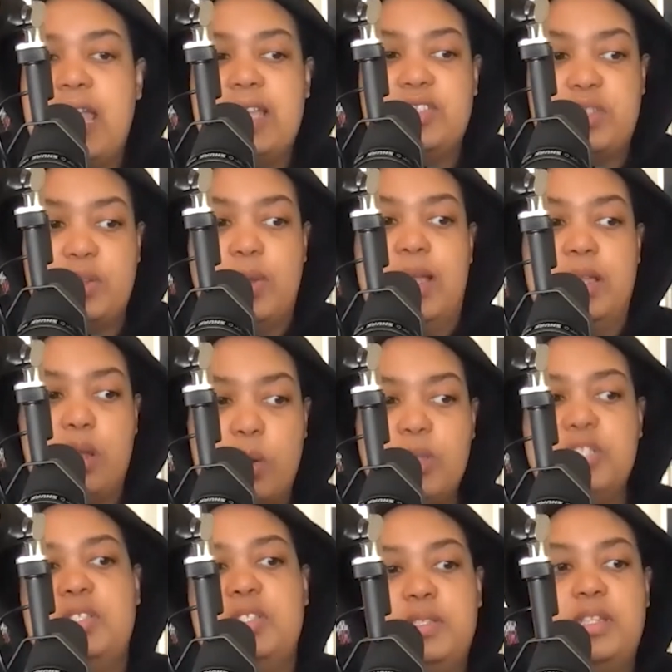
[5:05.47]
And so I go
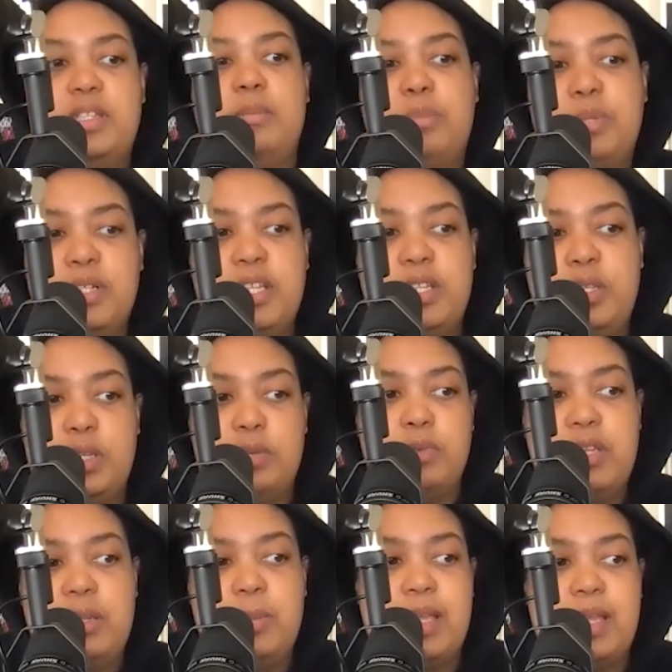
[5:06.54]
into it in the book and you can
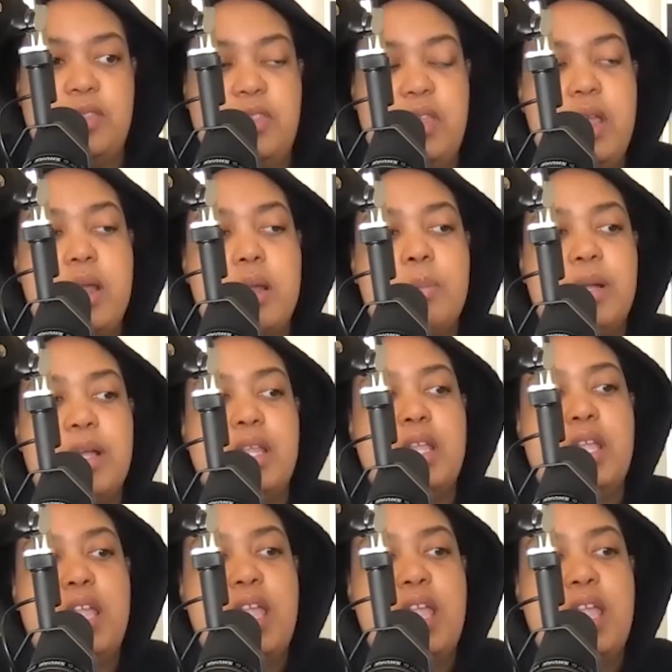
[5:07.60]
read about it there, but